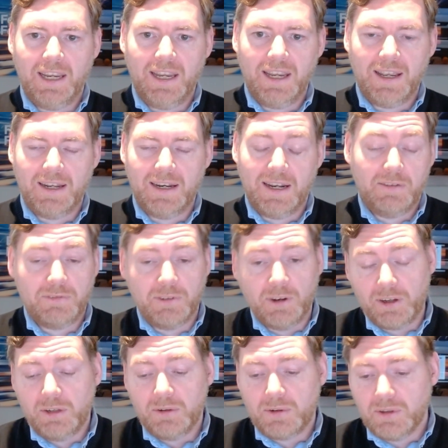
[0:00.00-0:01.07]
And if
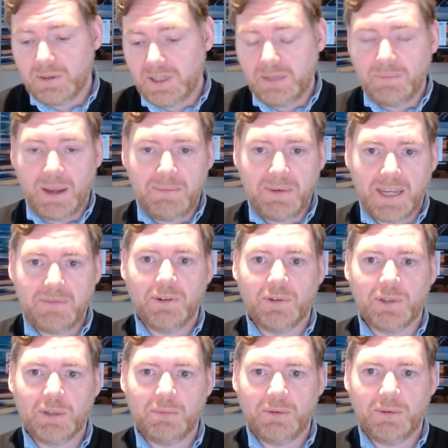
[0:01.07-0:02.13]
not, you could maybe give an
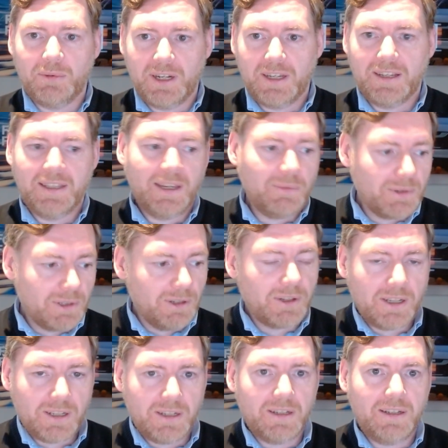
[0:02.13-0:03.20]
audible warning and they would look